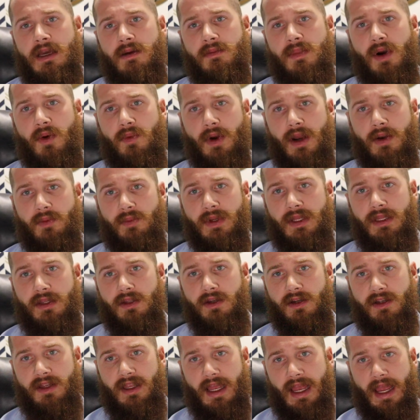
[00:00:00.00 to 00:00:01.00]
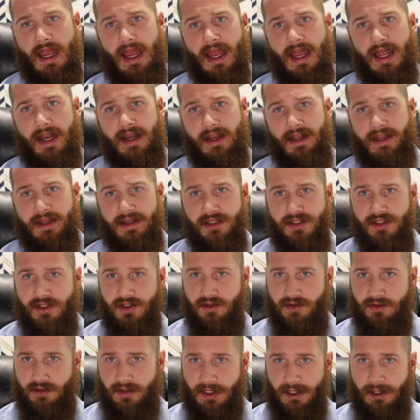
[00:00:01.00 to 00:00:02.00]
but when we look at
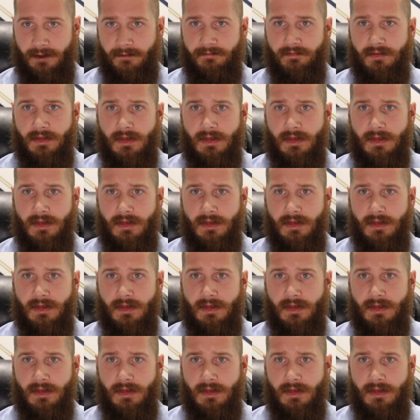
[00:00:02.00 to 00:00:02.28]
history